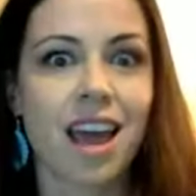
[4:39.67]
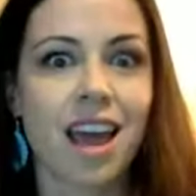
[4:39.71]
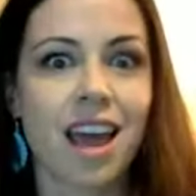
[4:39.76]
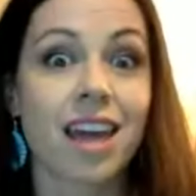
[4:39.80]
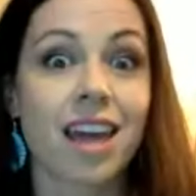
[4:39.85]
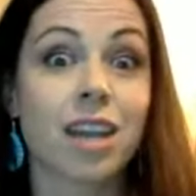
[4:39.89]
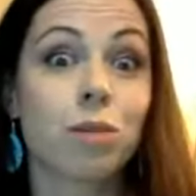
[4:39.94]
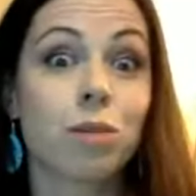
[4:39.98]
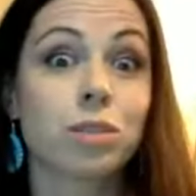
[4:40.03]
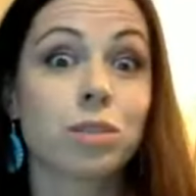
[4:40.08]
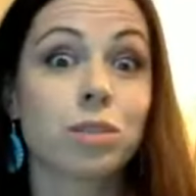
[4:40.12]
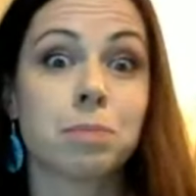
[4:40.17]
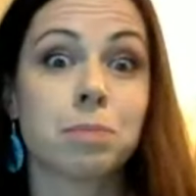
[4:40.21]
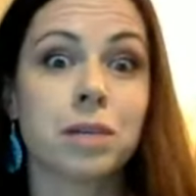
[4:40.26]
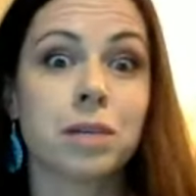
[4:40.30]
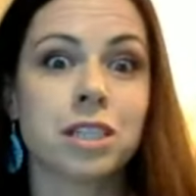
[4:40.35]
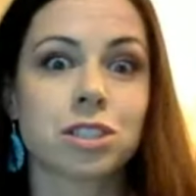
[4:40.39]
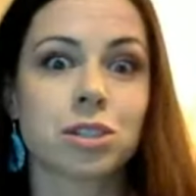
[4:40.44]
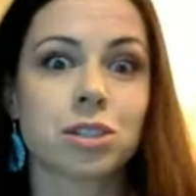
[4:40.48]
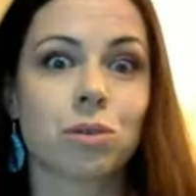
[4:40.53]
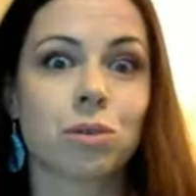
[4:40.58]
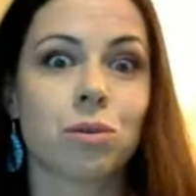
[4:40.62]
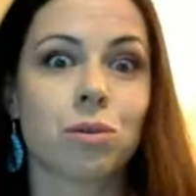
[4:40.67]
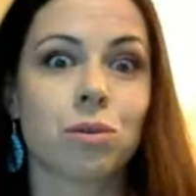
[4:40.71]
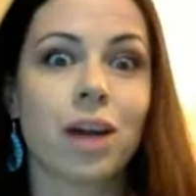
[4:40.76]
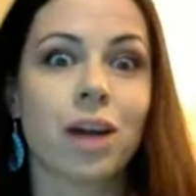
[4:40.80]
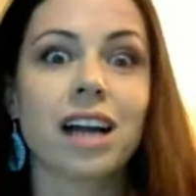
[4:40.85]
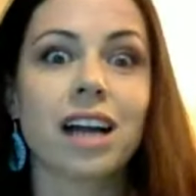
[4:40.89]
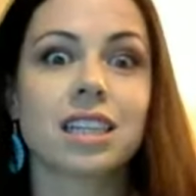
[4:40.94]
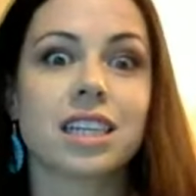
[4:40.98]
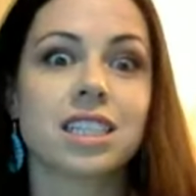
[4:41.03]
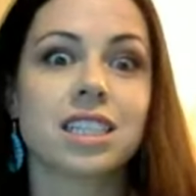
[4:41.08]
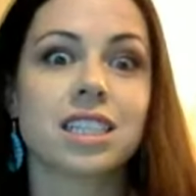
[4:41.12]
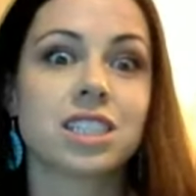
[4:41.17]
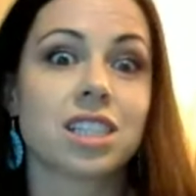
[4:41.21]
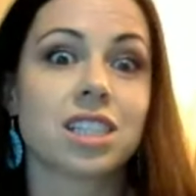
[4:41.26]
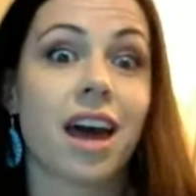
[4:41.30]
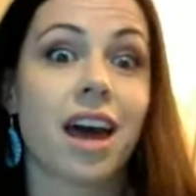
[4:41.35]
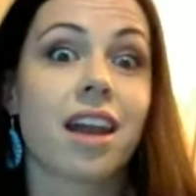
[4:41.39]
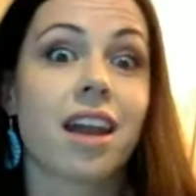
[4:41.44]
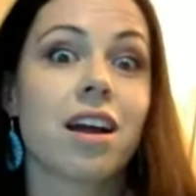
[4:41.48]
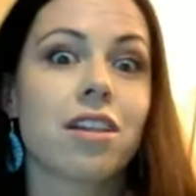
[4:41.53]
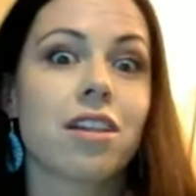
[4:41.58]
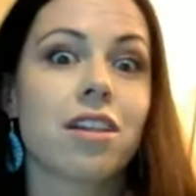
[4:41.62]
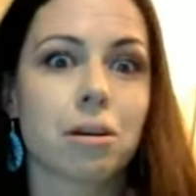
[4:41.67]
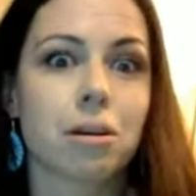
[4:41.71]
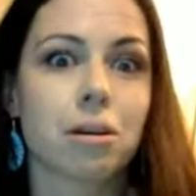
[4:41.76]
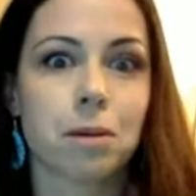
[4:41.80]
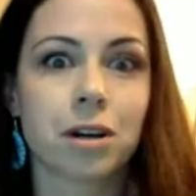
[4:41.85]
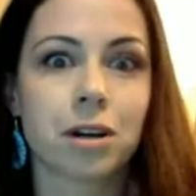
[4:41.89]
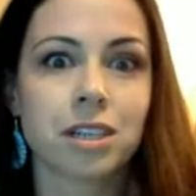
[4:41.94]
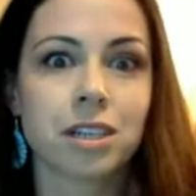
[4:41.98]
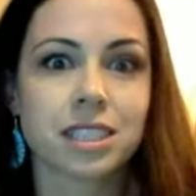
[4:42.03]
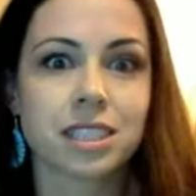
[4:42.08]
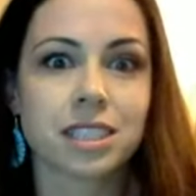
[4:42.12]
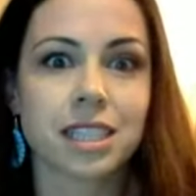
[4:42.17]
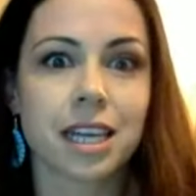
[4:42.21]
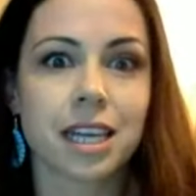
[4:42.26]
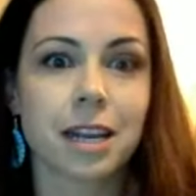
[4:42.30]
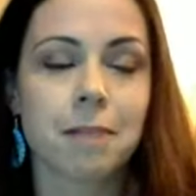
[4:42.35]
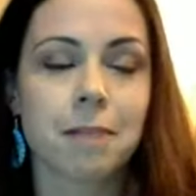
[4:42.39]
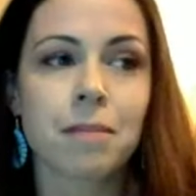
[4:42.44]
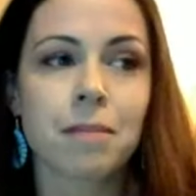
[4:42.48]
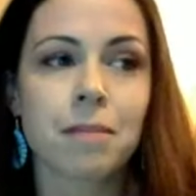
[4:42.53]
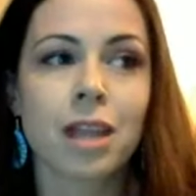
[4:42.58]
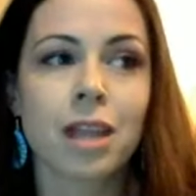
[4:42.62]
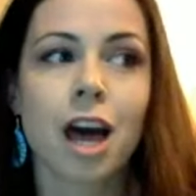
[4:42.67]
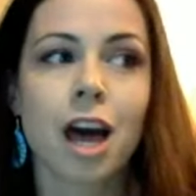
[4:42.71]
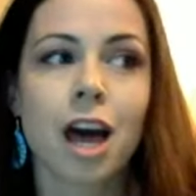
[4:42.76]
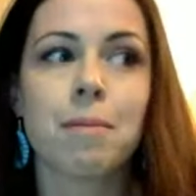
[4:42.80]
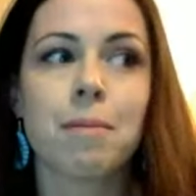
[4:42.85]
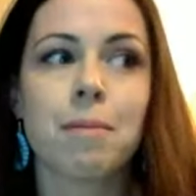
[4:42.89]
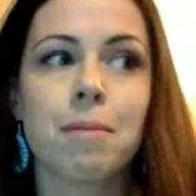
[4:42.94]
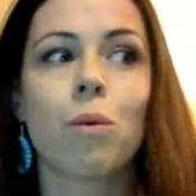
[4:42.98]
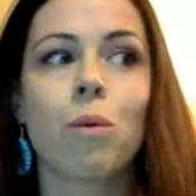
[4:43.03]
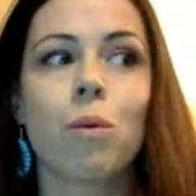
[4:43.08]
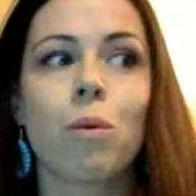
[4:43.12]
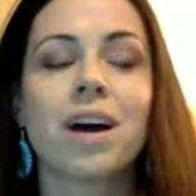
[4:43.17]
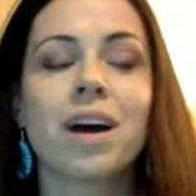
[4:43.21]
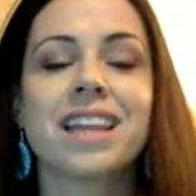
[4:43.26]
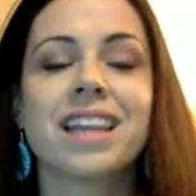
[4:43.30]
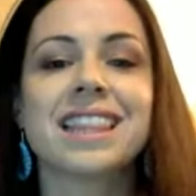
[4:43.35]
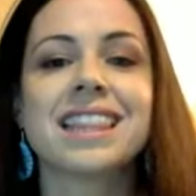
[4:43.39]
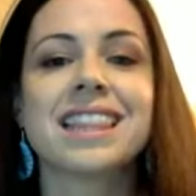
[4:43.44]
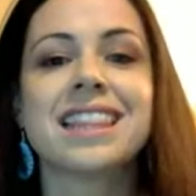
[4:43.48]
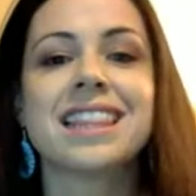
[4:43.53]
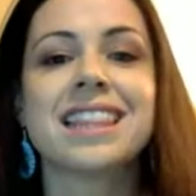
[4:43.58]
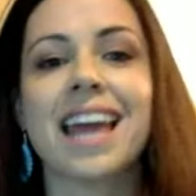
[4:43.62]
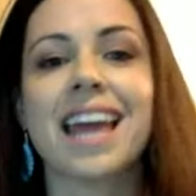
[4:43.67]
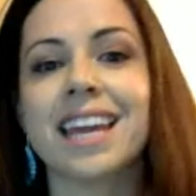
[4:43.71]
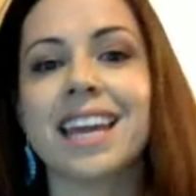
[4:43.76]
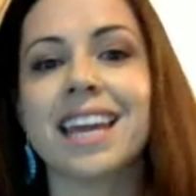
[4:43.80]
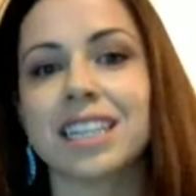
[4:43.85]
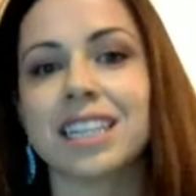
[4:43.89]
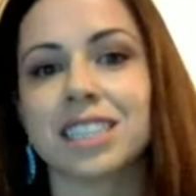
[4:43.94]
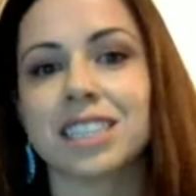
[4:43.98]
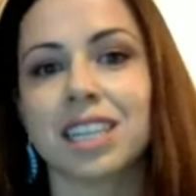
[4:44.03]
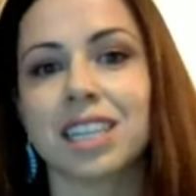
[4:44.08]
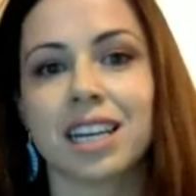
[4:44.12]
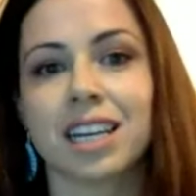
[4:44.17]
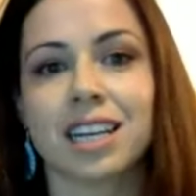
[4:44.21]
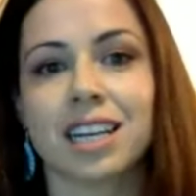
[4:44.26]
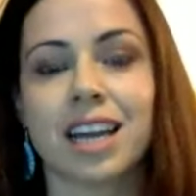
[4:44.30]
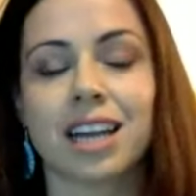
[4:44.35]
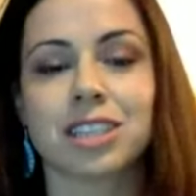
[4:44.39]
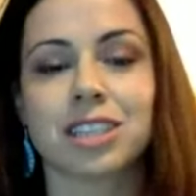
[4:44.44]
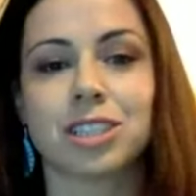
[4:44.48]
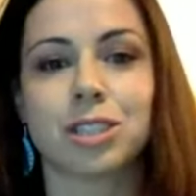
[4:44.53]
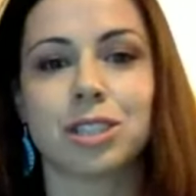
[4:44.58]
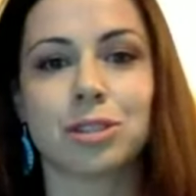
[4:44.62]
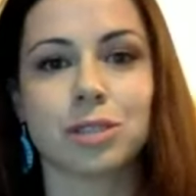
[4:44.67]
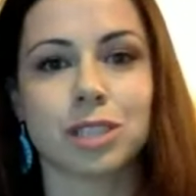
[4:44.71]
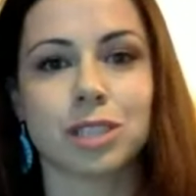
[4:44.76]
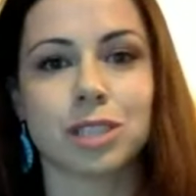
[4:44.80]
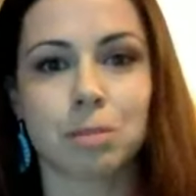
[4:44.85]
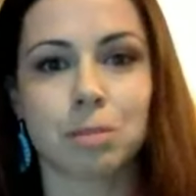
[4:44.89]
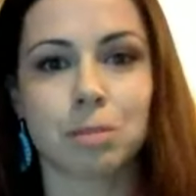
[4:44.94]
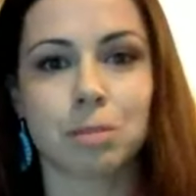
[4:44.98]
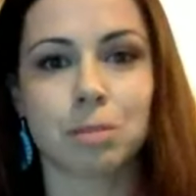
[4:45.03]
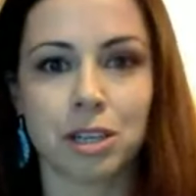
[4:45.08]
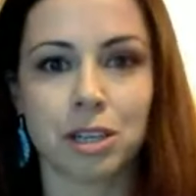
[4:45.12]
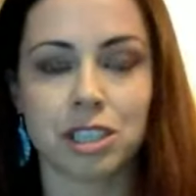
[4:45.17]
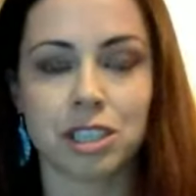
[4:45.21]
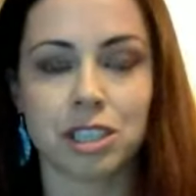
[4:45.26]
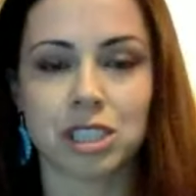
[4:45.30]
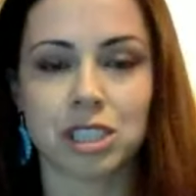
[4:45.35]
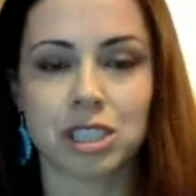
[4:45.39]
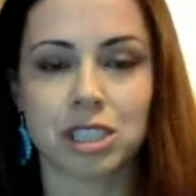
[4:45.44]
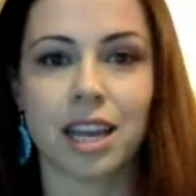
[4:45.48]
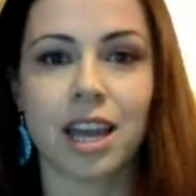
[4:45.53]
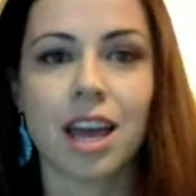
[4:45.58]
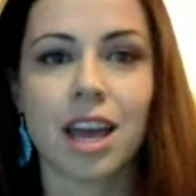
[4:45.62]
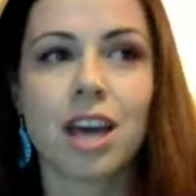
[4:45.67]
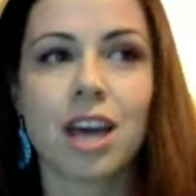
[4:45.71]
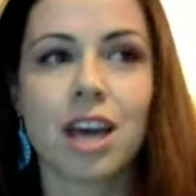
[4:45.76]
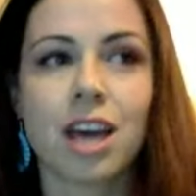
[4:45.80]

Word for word: and it will speak directly to that other person about what they get to connect to spiritually.